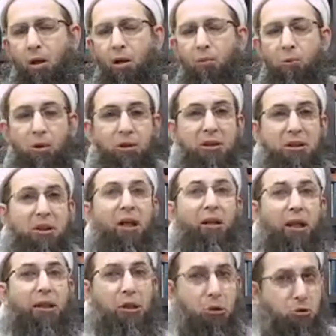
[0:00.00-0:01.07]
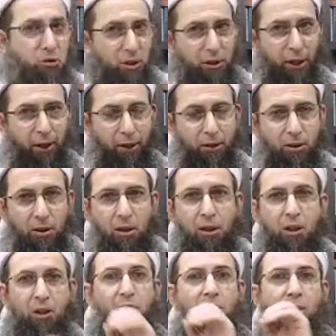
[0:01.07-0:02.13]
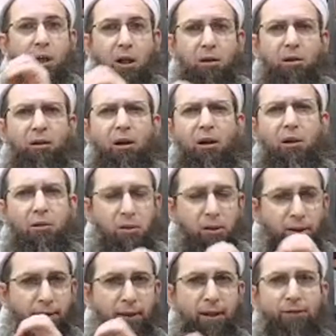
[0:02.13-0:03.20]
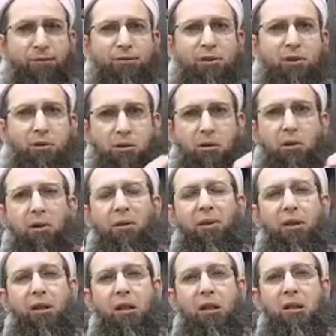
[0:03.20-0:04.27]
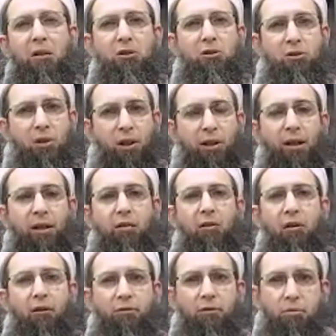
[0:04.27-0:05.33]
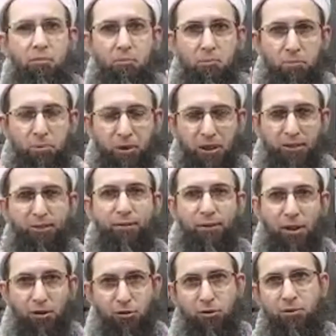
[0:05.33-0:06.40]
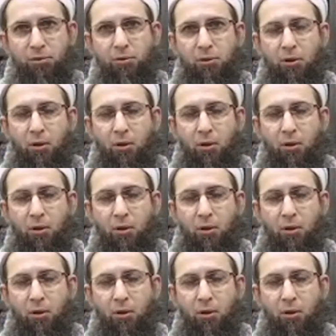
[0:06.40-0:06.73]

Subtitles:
What did Allah use in here? Allah left the style of briefness,